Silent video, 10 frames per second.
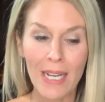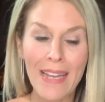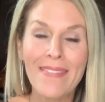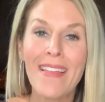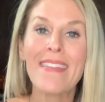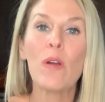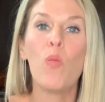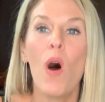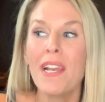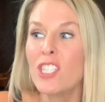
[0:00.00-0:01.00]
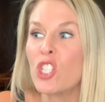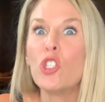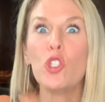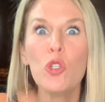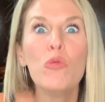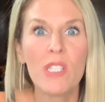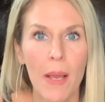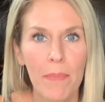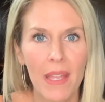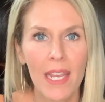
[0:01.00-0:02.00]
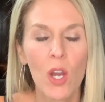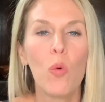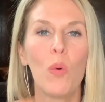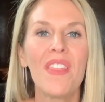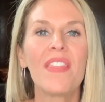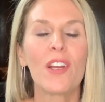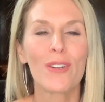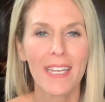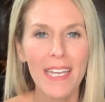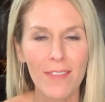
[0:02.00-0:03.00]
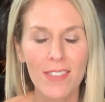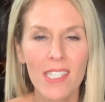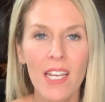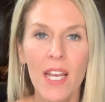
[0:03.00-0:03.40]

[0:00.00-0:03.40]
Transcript: And then they wanted to do something with their gifts.